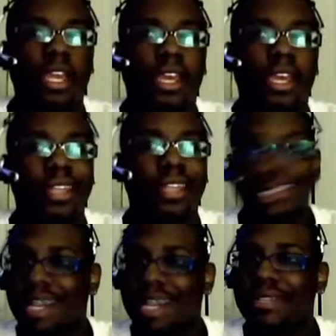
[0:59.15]
And this
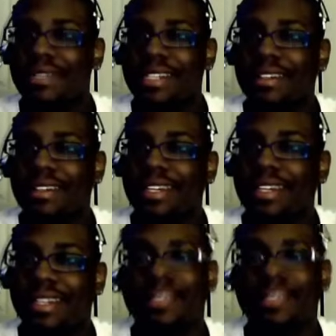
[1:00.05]
commentary
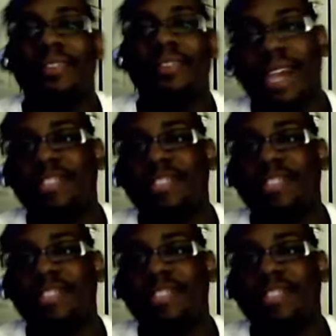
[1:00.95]
is on Magical